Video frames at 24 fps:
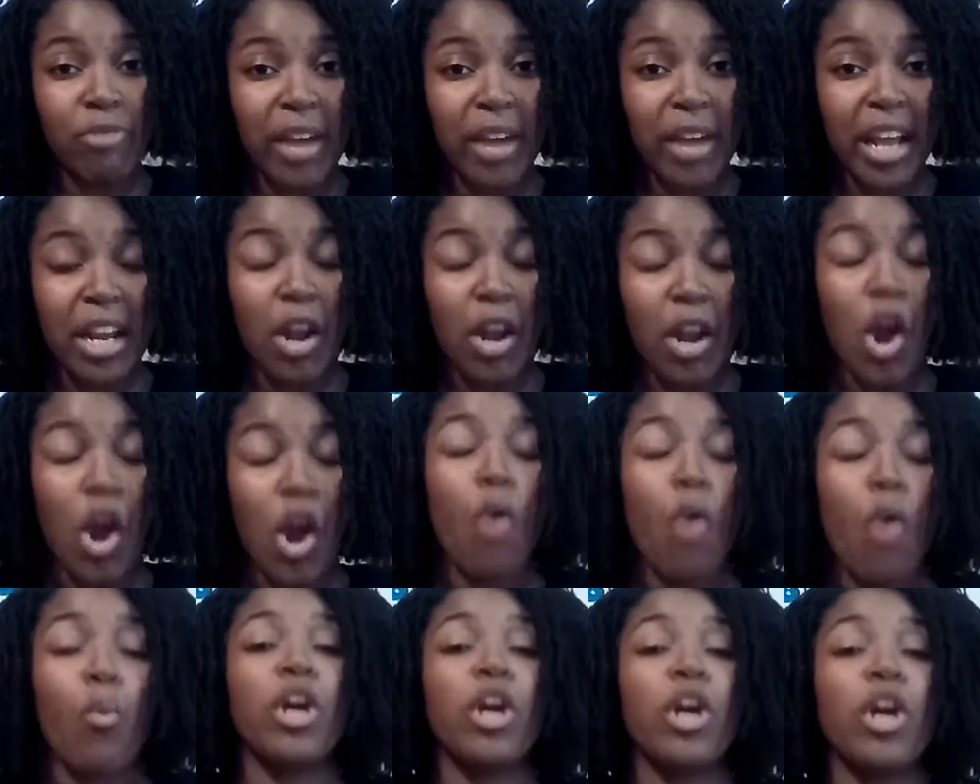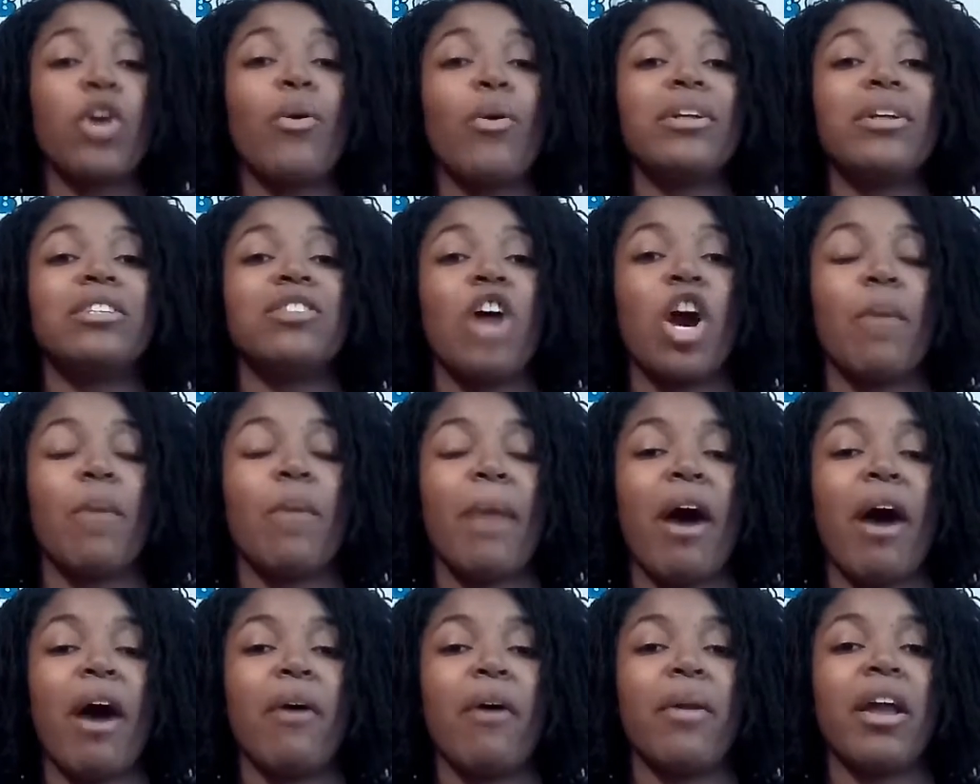rate, we're going to talk
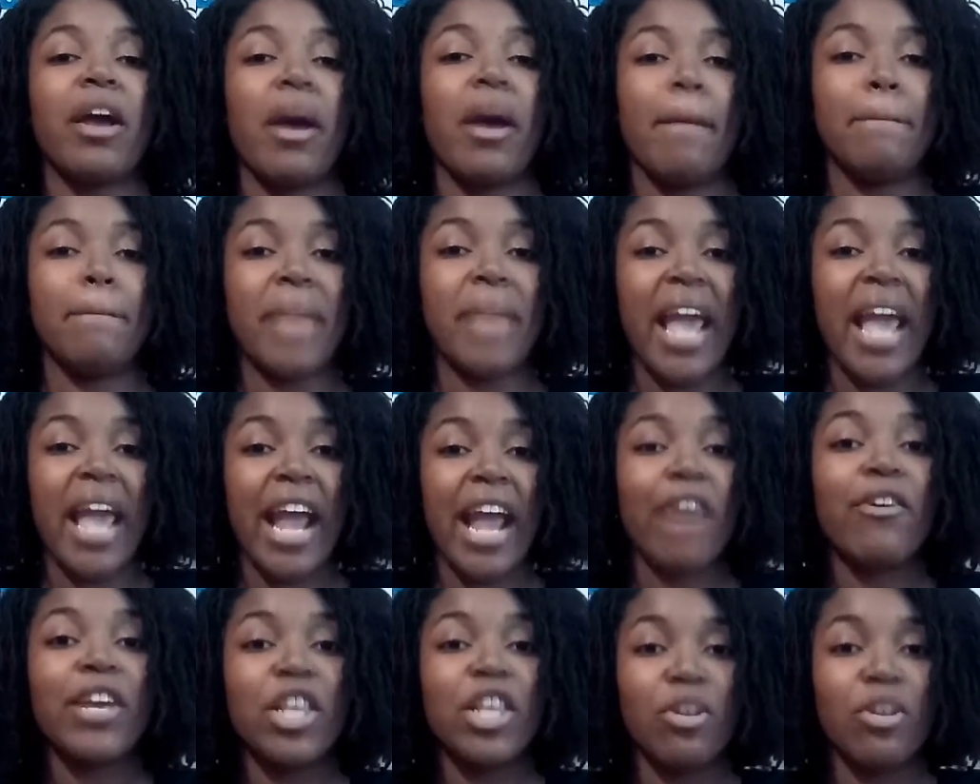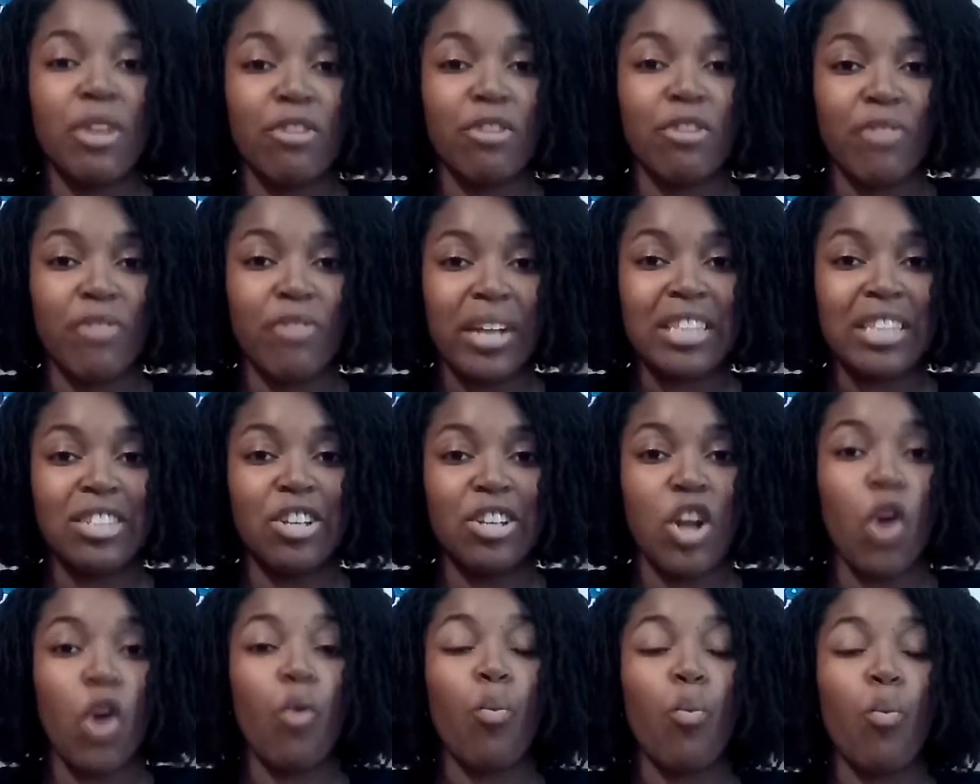about comparing unit rates to
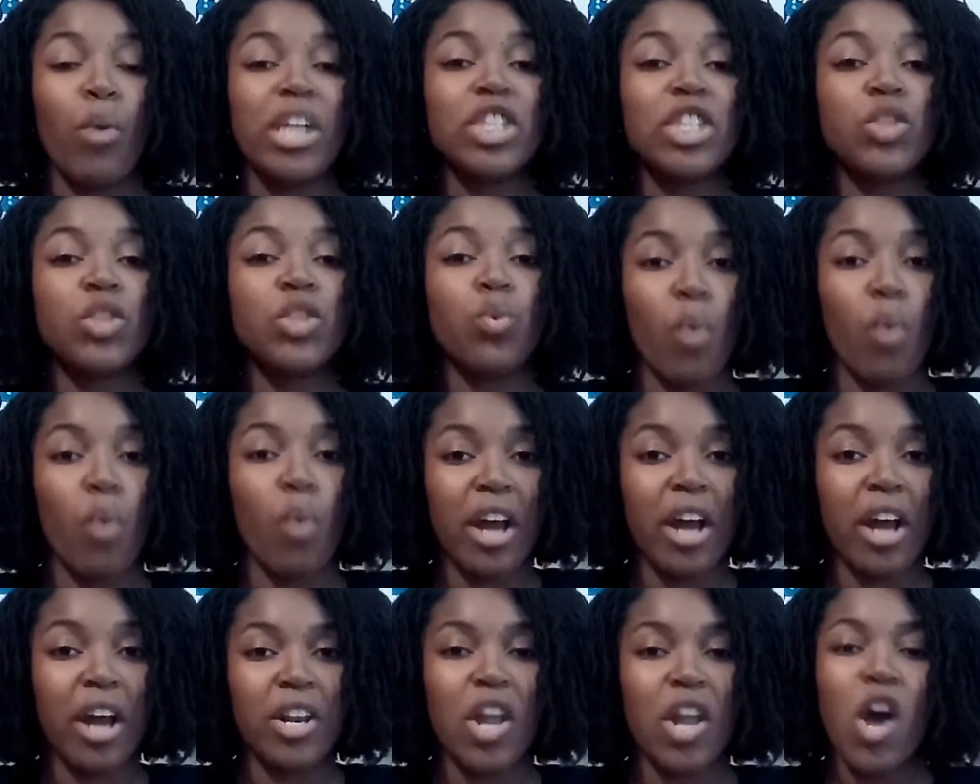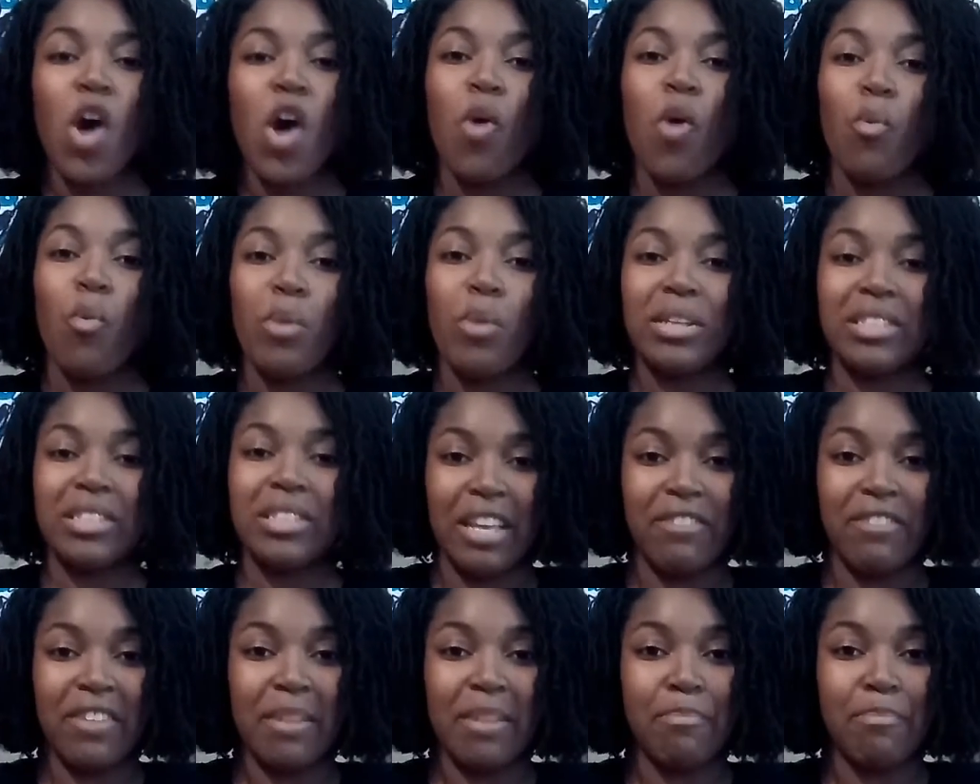know which one was
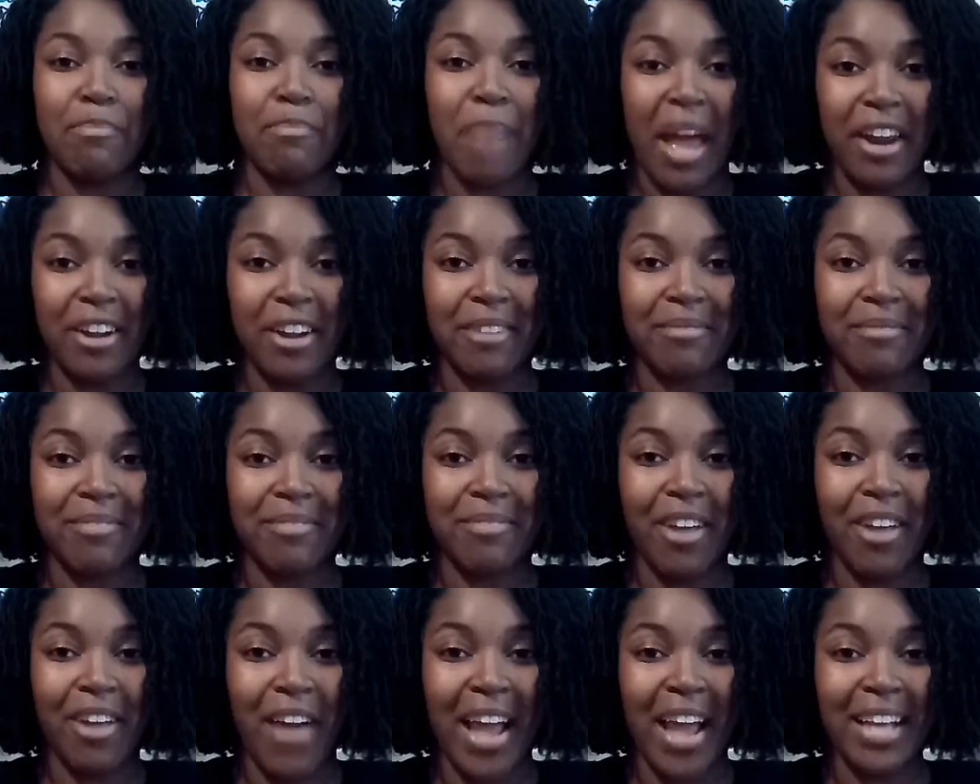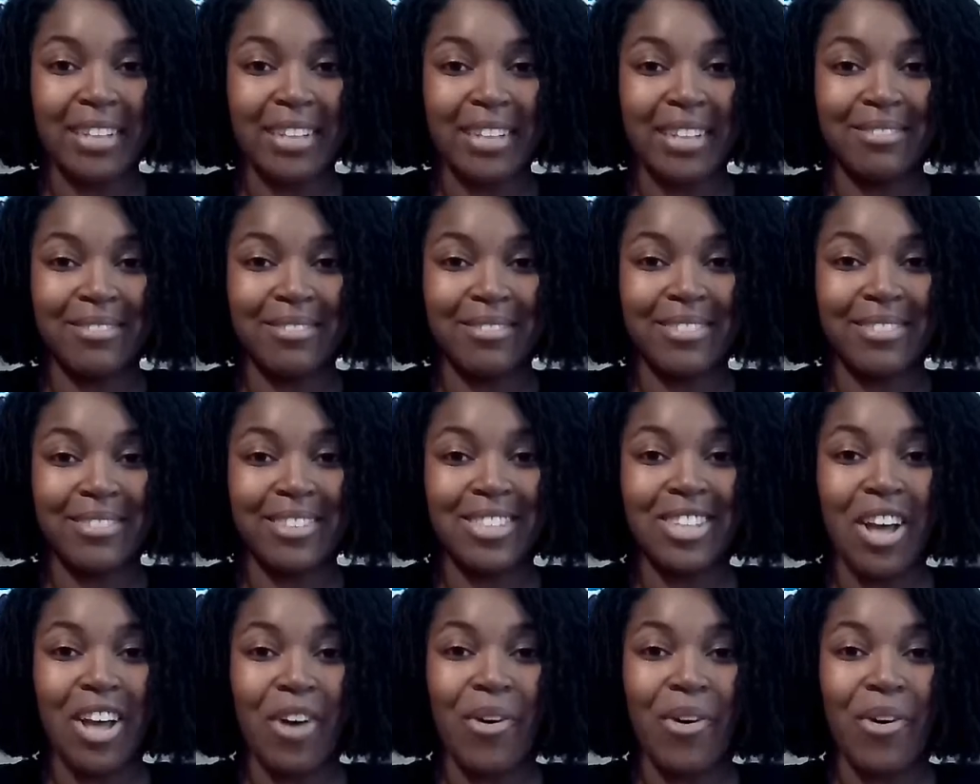even better, all right?
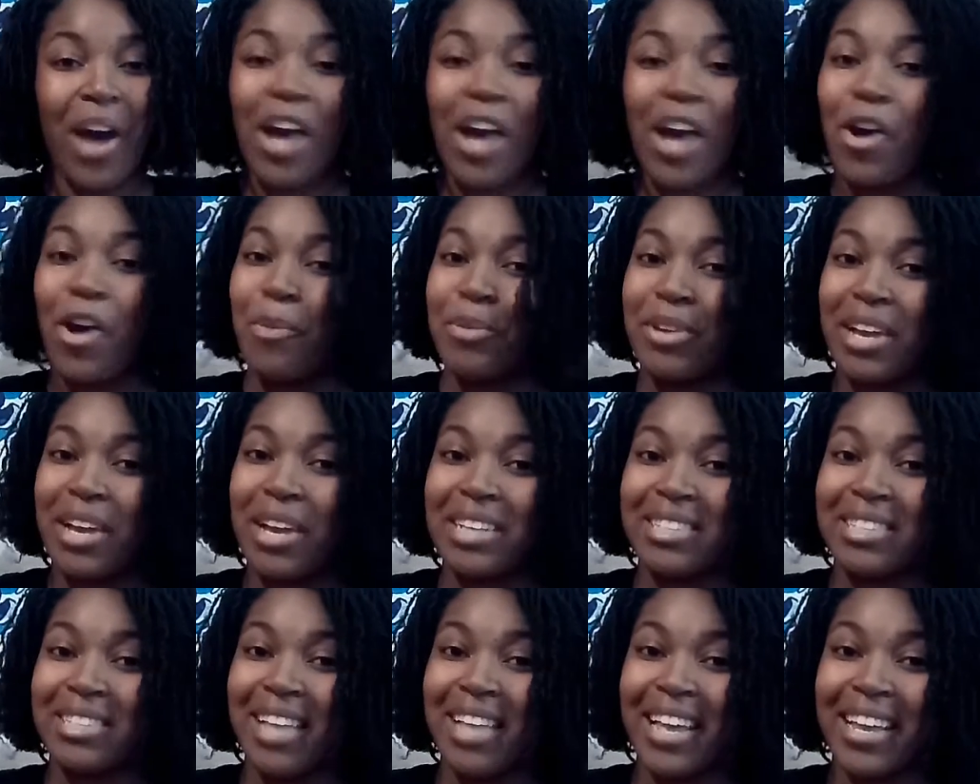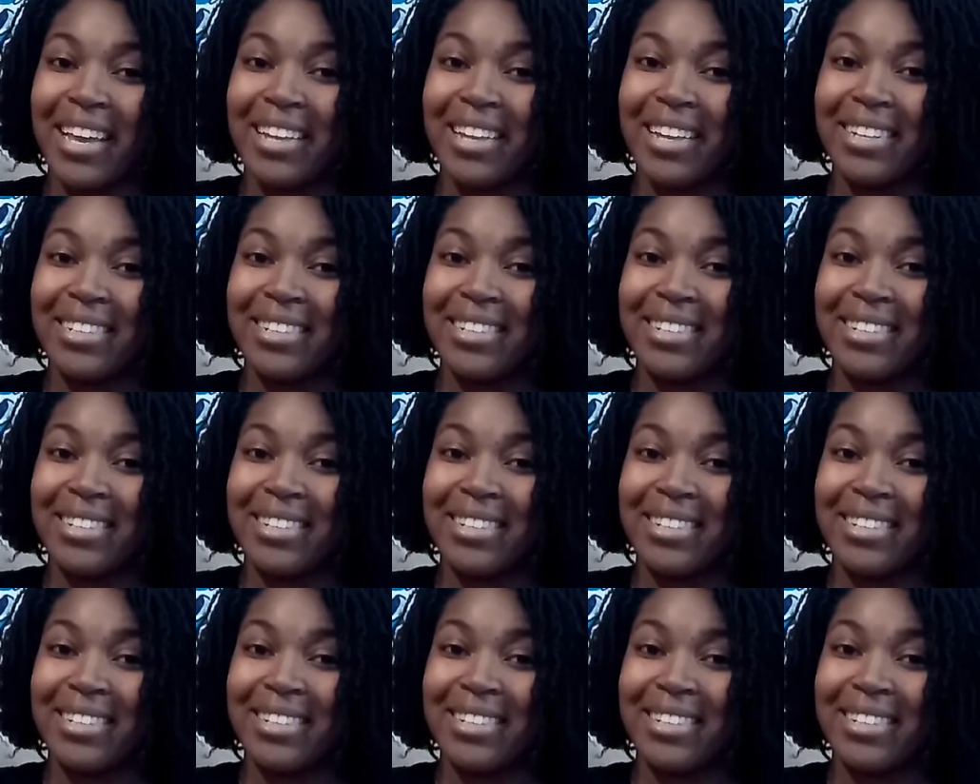So I hope you guys like it.